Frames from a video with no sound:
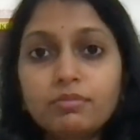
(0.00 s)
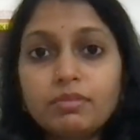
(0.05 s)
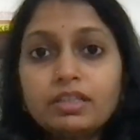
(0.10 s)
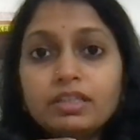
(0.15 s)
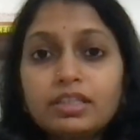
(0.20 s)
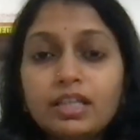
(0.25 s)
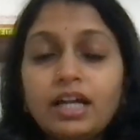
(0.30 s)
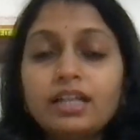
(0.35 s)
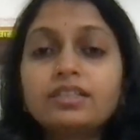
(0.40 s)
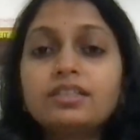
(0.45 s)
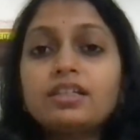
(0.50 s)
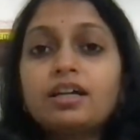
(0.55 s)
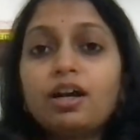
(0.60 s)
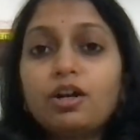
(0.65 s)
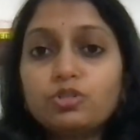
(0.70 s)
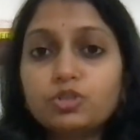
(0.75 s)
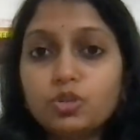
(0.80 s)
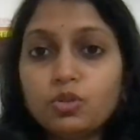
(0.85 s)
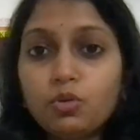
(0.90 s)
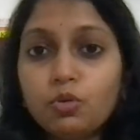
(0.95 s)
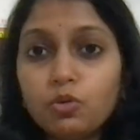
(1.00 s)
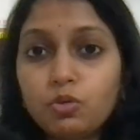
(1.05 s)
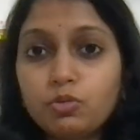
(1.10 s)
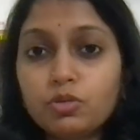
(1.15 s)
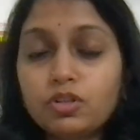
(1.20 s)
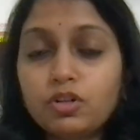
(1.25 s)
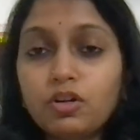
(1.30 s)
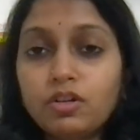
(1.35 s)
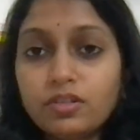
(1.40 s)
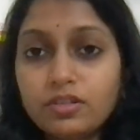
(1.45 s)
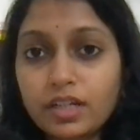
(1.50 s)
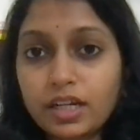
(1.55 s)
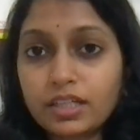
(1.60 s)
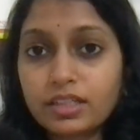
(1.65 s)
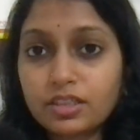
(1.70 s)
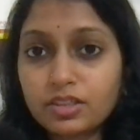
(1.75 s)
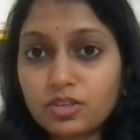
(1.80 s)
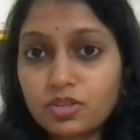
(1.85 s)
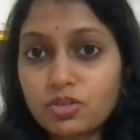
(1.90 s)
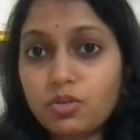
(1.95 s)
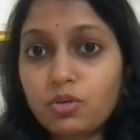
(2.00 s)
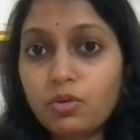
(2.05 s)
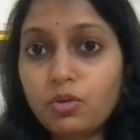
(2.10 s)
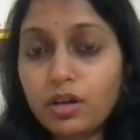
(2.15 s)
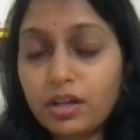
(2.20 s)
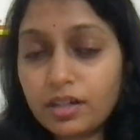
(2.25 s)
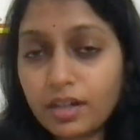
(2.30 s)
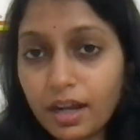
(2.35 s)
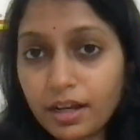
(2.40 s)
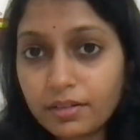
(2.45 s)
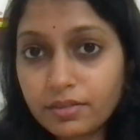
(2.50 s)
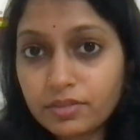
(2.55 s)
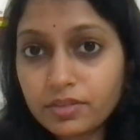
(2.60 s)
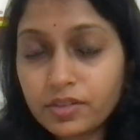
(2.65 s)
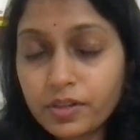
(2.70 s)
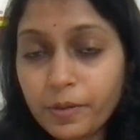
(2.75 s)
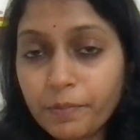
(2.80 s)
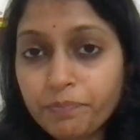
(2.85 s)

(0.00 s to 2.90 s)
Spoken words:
and that's how your overall writing score arrives.